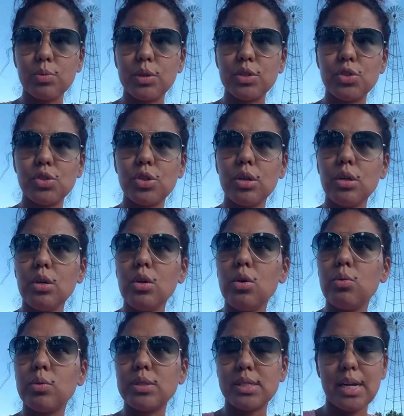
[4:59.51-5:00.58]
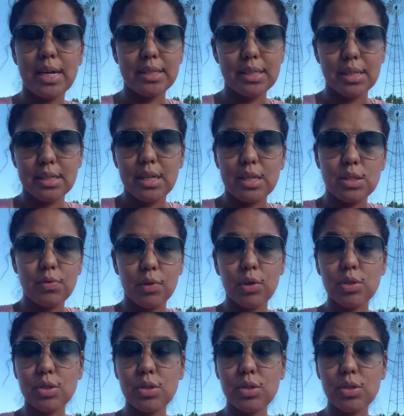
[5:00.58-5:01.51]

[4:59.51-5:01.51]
which was not successful.